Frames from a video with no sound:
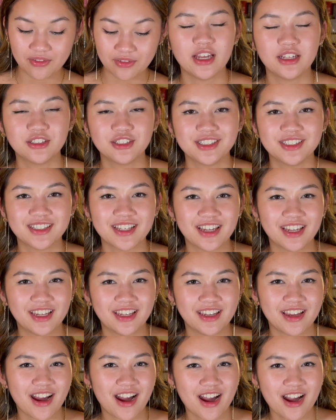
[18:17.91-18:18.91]
And she's like,
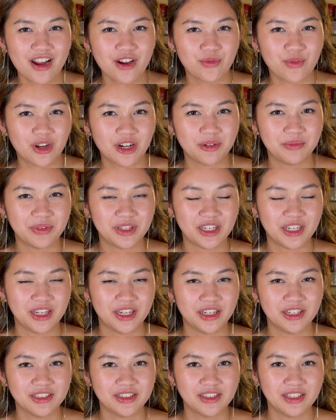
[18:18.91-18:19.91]
yeah, I want to be
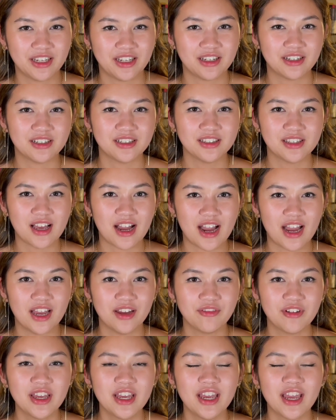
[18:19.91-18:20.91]
like
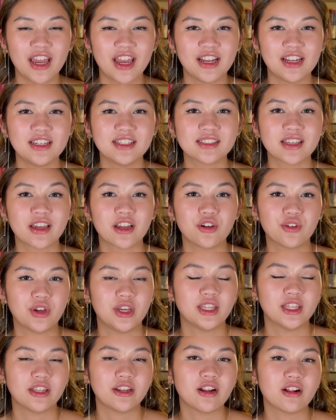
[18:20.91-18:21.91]
alive. And he's like, okay,
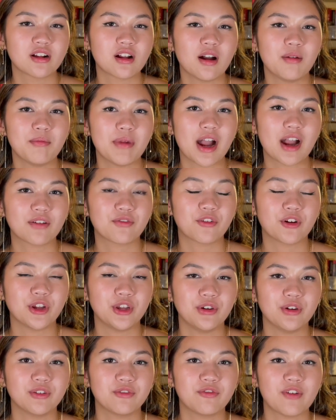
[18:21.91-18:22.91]
then I'll come back for
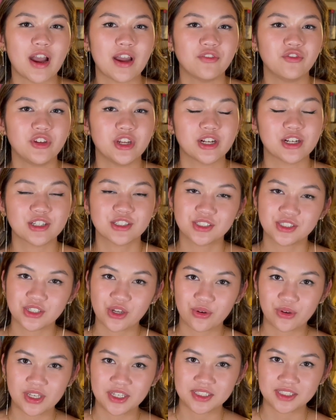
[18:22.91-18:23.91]
you in 5 years. So
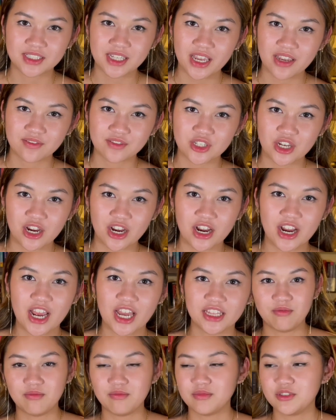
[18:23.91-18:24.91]
he saves her
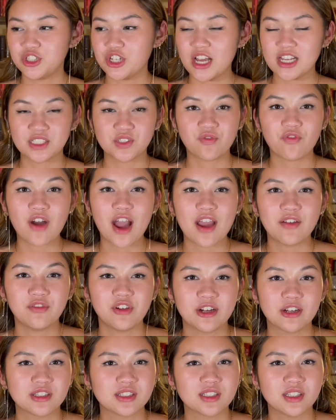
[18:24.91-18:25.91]
and she has 5
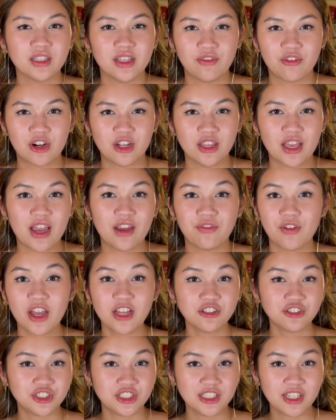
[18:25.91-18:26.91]
years to live her life,
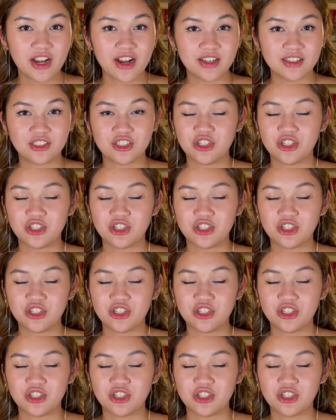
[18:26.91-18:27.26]
and she does.